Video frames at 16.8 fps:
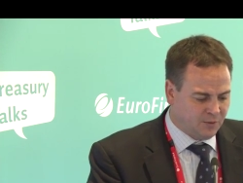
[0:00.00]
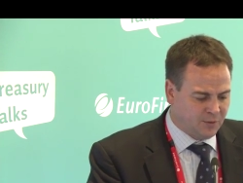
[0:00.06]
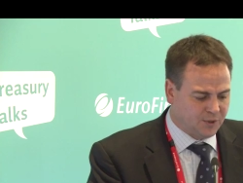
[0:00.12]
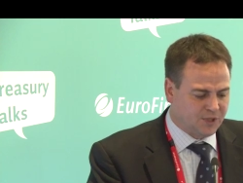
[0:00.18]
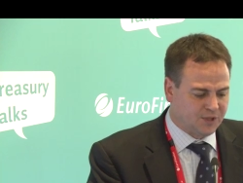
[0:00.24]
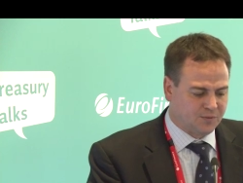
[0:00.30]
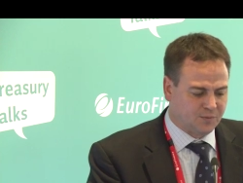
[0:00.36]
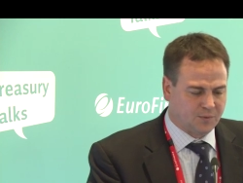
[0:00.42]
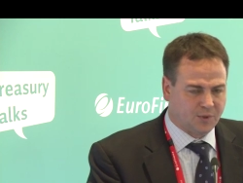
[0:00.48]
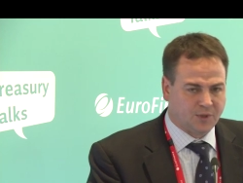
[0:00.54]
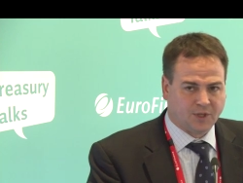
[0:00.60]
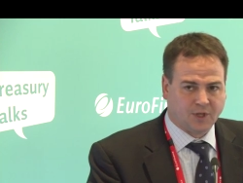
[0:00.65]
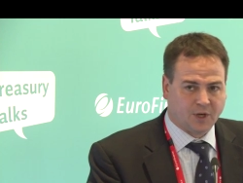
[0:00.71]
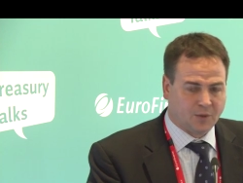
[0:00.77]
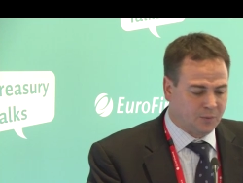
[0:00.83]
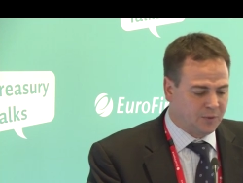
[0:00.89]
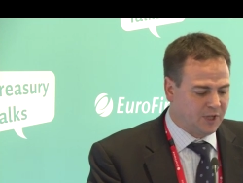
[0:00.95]
which,
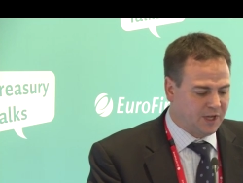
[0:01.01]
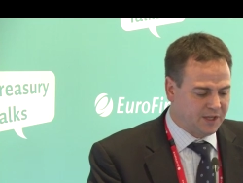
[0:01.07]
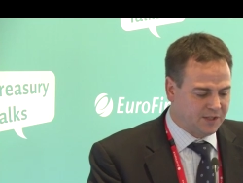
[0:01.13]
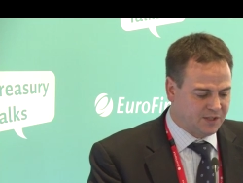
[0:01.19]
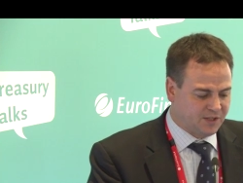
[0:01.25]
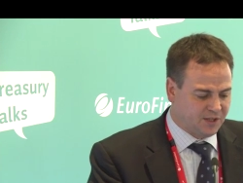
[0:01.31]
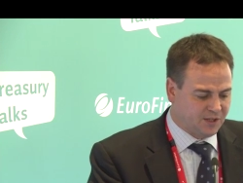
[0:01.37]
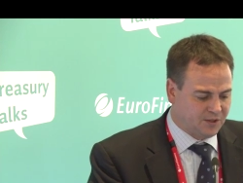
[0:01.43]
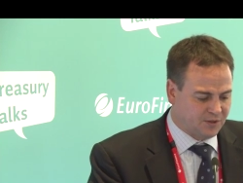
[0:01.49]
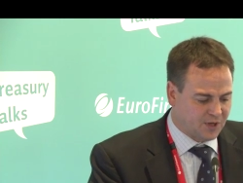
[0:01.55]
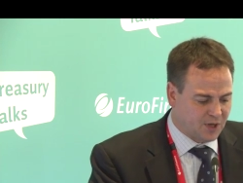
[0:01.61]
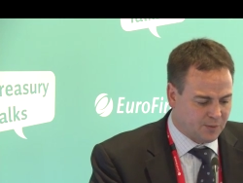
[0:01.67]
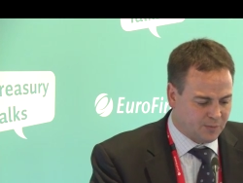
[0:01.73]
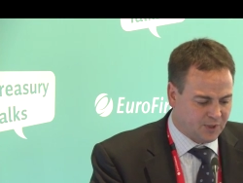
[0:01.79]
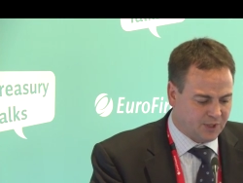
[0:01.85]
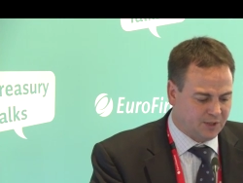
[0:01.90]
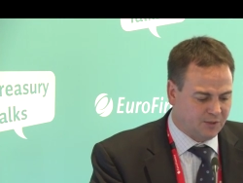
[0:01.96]
you know, relates to
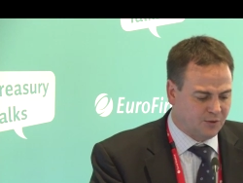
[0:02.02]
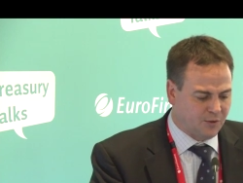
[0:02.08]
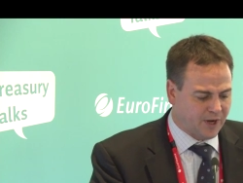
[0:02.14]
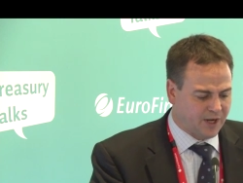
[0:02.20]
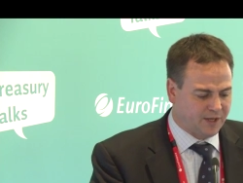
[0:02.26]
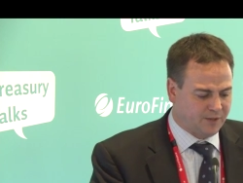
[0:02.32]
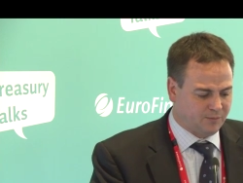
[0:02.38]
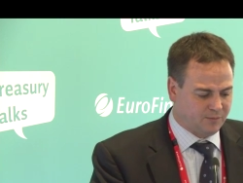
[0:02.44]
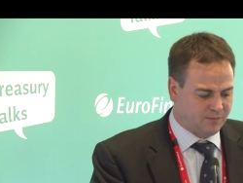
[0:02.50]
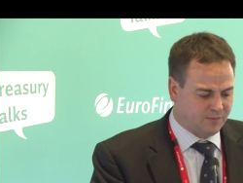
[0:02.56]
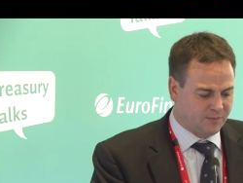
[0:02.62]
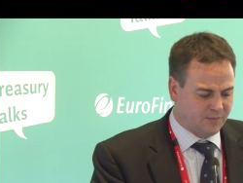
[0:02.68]
intercompany credit